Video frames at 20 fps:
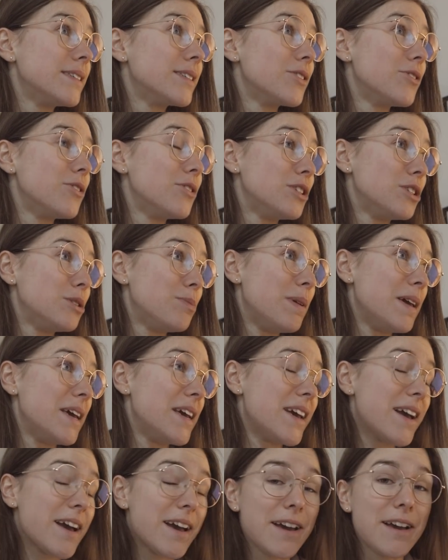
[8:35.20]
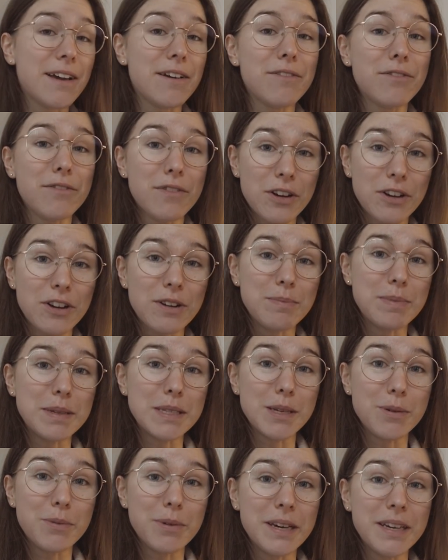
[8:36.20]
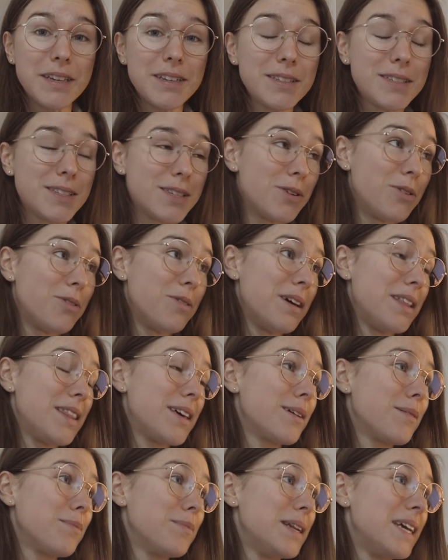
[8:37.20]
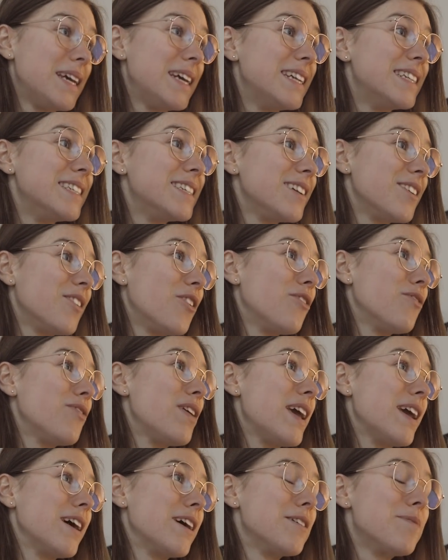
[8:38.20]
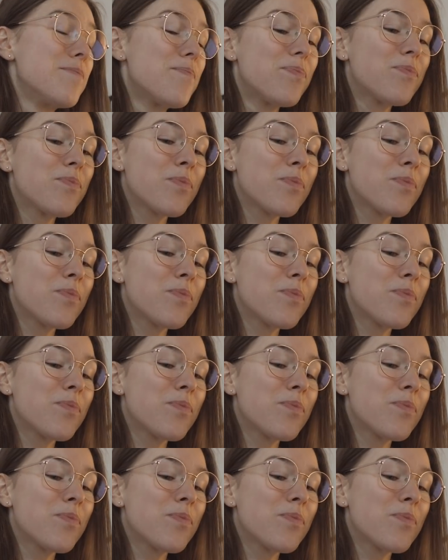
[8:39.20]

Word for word: is going to be a very busy week, so I think I'm going to end it off here.